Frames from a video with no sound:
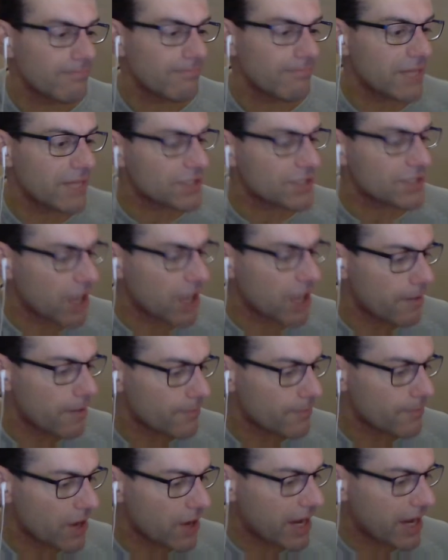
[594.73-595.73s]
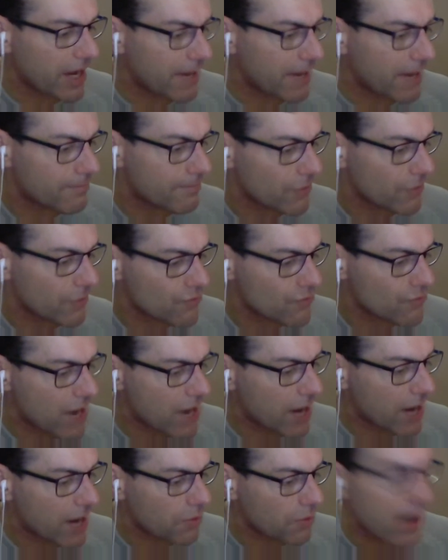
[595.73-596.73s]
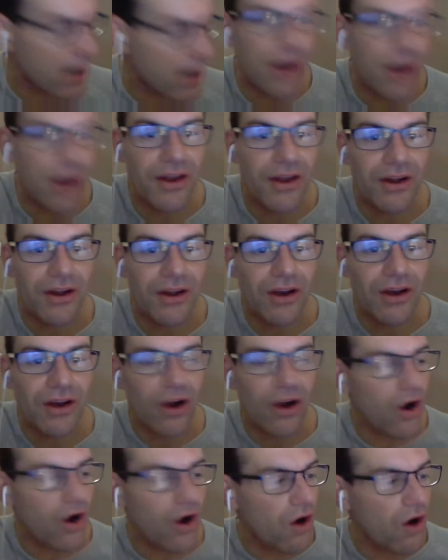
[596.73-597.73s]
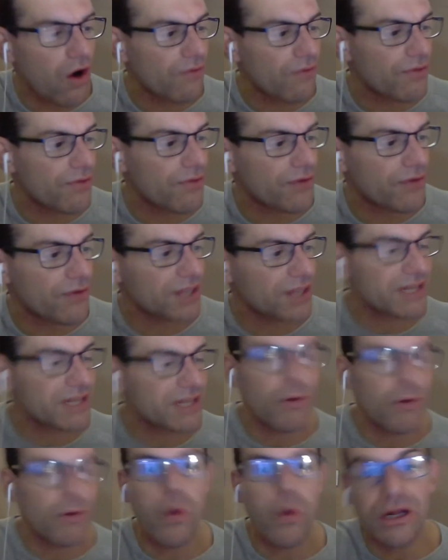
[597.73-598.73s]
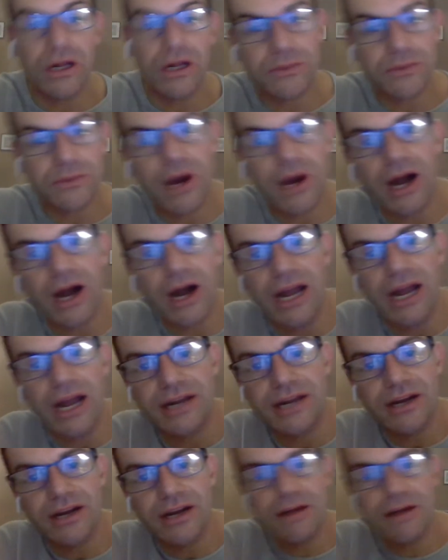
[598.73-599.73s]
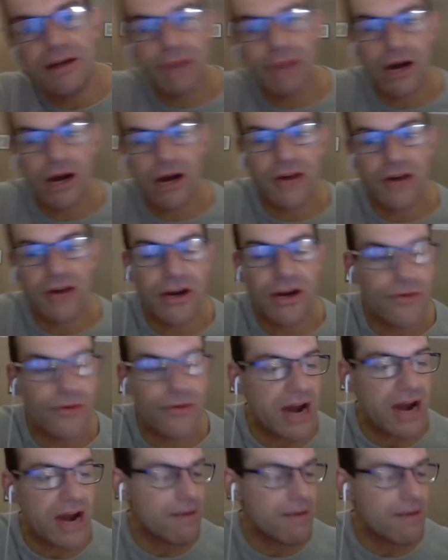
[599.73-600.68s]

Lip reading: let's go. Okay, round one of the first ever worldwide parkrun great